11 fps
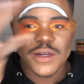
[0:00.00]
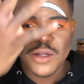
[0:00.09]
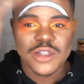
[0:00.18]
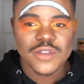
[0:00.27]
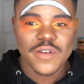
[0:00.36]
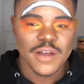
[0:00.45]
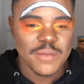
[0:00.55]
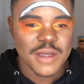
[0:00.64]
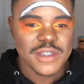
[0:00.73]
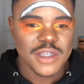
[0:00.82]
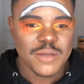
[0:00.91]
know it looks very
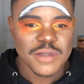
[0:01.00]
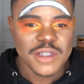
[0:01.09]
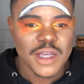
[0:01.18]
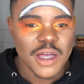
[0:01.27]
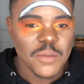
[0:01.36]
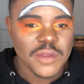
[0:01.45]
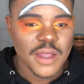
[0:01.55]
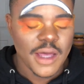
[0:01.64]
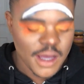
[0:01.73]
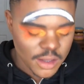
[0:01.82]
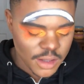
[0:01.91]
messy, but to help with the
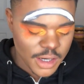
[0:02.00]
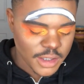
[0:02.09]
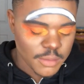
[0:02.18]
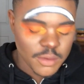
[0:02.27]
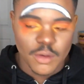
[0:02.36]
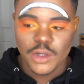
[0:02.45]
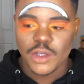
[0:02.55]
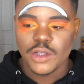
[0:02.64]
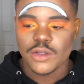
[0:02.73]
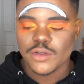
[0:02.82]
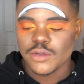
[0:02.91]
outline, I'm going to
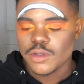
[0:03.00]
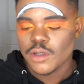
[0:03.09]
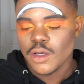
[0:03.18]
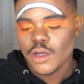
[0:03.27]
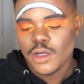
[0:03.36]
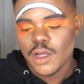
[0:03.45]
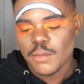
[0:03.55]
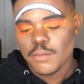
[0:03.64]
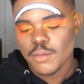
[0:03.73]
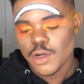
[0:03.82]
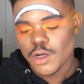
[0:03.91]
use
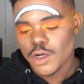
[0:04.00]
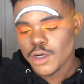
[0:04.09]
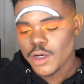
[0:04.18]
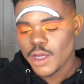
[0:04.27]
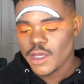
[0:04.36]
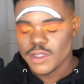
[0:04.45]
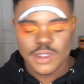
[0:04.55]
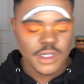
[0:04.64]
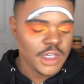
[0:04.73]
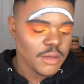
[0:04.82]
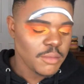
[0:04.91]
number
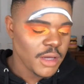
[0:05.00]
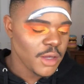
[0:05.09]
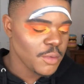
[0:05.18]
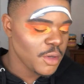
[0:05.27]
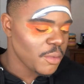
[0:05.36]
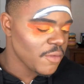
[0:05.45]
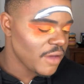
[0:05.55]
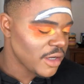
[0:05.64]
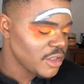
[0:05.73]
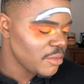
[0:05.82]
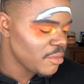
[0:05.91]
18 of my Real
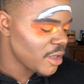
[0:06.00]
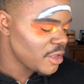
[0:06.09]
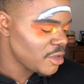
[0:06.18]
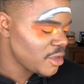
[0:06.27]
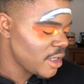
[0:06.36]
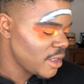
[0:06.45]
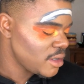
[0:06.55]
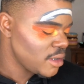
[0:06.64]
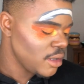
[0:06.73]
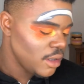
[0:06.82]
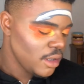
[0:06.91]
Perfection brush
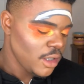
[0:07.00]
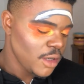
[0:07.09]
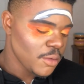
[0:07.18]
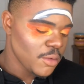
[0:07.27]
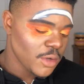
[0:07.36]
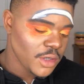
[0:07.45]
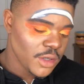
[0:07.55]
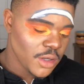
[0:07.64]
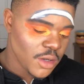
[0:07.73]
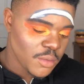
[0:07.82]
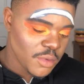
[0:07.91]
set. And I'm going to
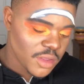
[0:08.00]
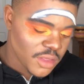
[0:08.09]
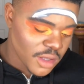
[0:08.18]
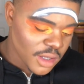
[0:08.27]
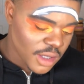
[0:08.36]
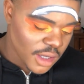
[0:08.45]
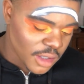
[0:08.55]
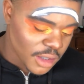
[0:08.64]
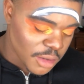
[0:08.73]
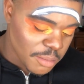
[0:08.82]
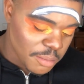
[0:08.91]
go with the
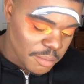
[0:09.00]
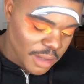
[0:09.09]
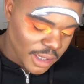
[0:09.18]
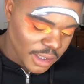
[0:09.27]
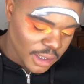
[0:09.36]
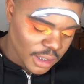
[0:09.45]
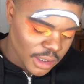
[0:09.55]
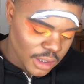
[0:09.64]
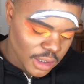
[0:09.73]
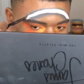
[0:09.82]
color Benny